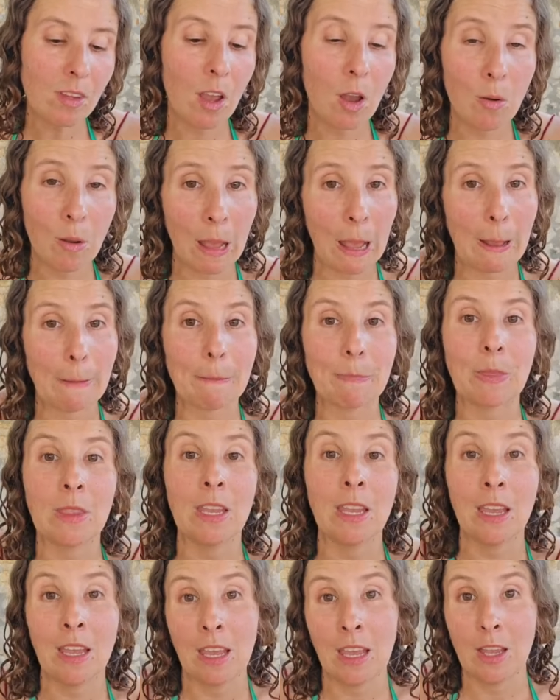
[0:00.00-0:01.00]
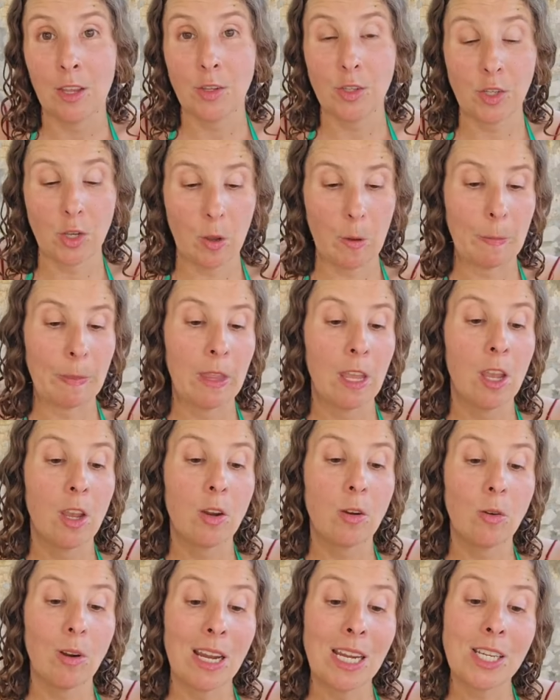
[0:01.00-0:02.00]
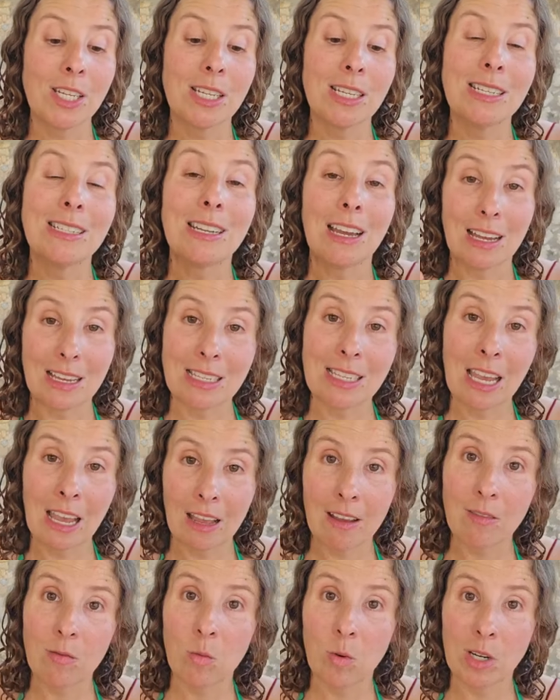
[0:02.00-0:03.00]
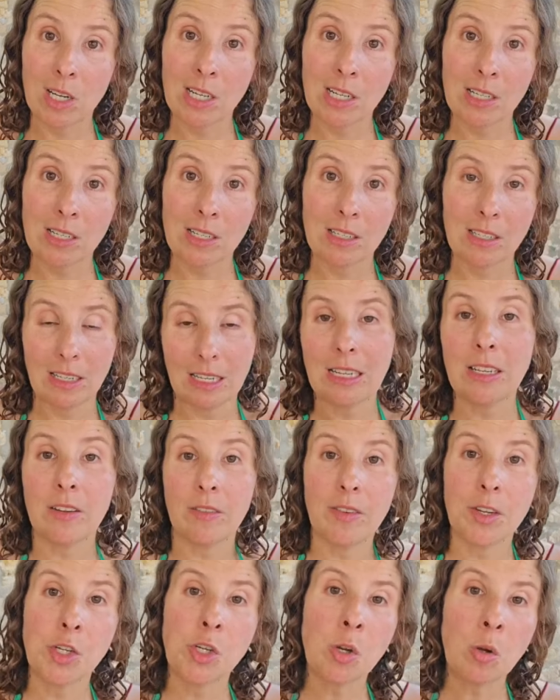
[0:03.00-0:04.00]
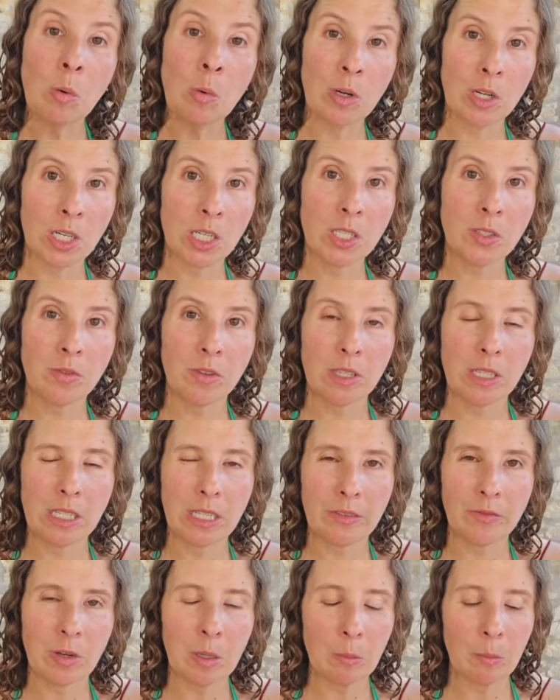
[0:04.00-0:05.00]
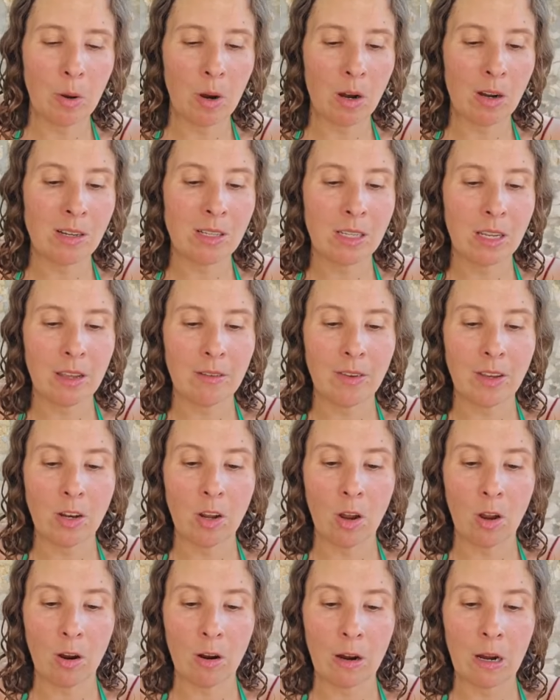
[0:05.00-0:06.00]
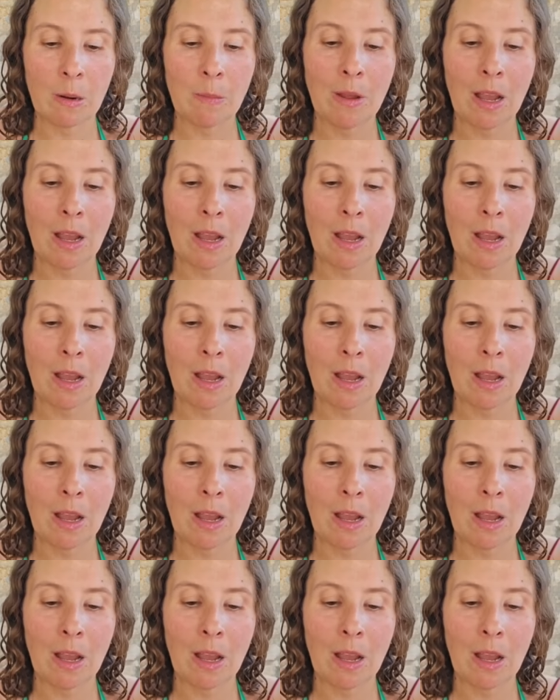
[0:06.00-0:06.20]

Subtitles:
Okay. So, Croatian does have words, individual words for the different parts of an arm.